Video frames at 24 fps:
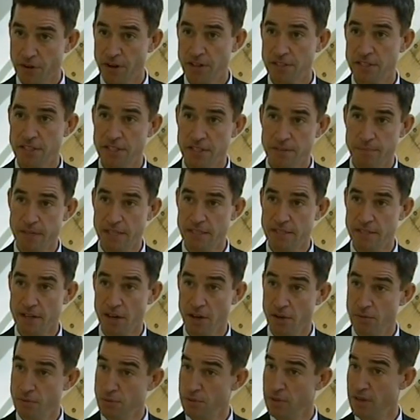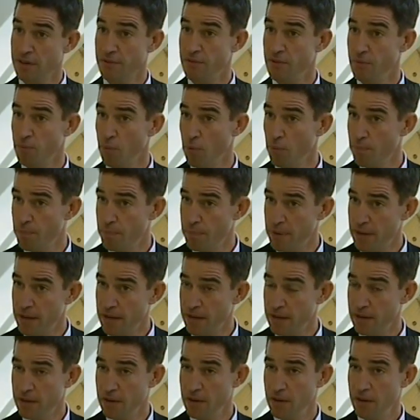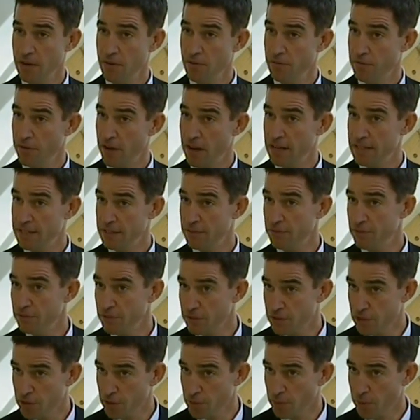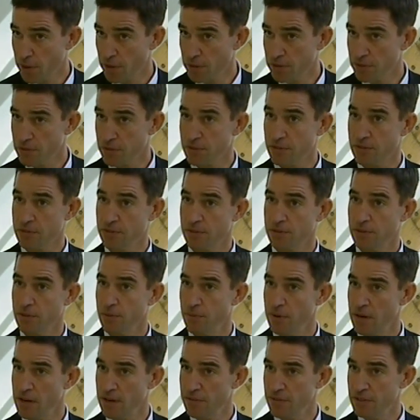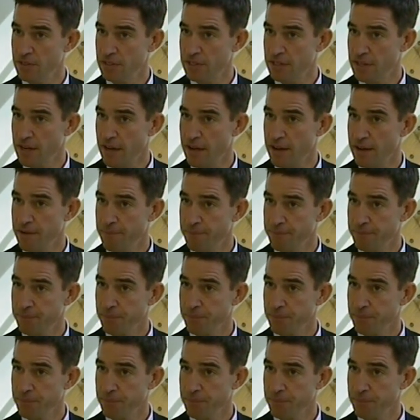us is it means the homes we live in will be fairly different to the ones that we live in today.